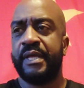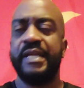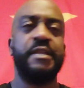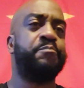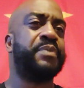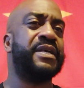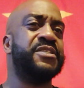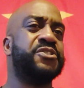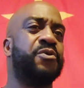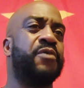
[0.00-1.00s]
it
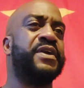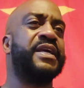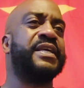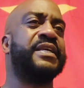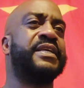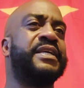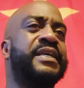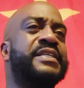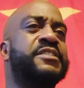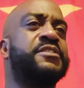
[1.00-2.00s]
depends on if he can
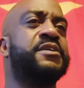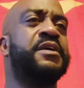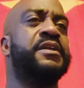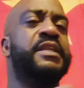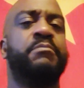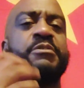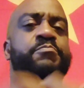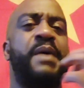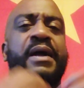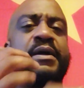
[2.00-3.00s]
get his numbers
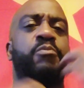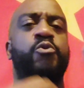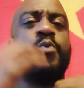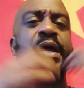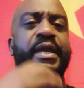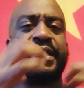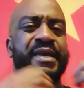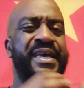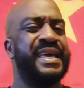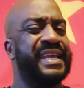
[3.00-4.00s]
back up
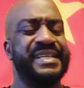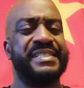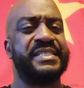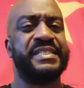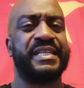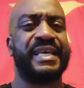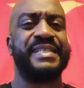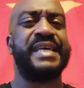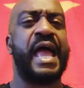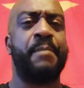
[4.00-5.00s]
quick. And it doesn't look like
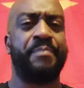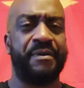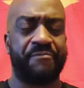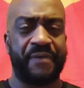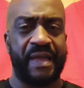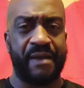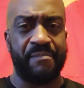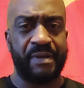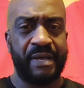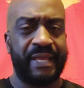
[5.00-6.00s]
it's happened,
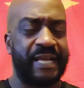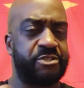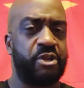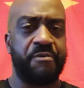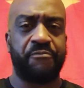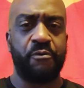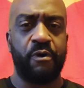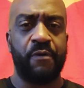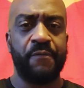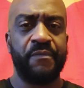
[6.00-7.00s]
fam. Like I told you
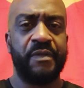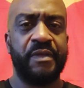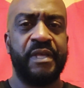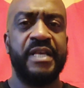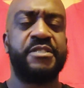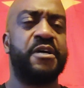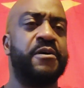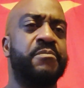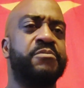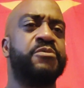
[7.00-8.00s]
before, his
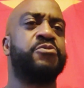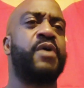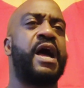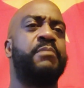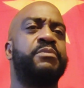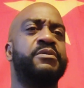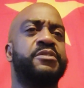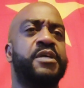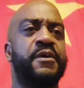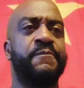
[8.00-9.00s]
um
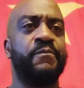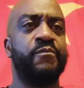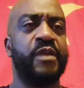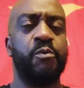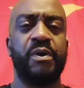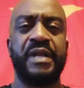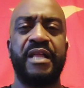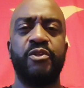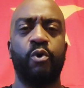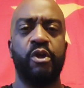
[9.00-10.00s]
subscribers, they were
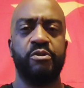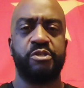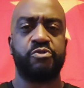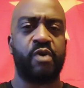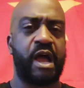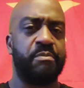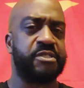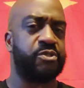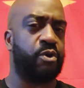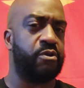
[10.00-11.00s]
not loyal
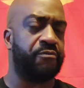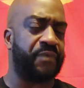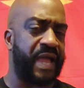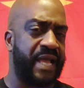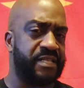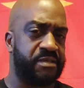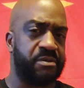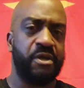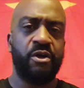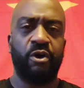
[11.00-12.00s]
subscribers, loyal fans,
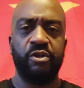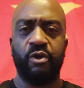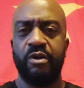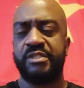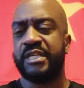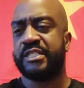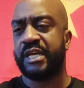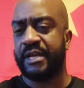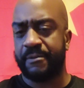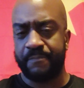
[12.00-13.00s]
or loyalty
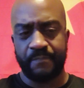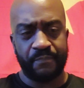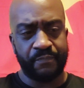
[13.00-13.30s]
to him.